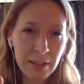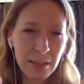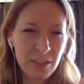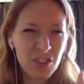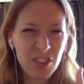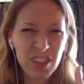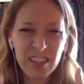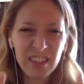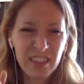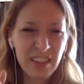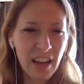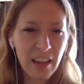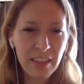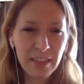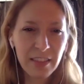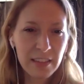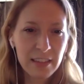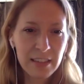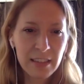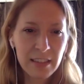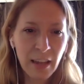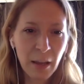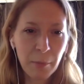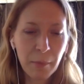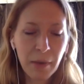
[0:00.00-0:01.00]
It's just not the
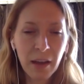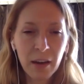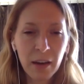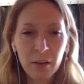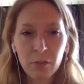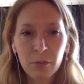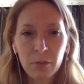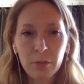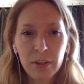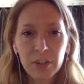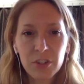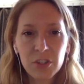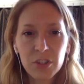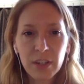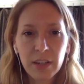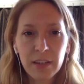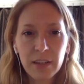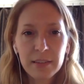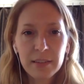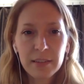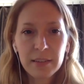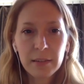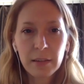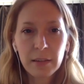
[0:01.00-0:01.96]
same kind of richness.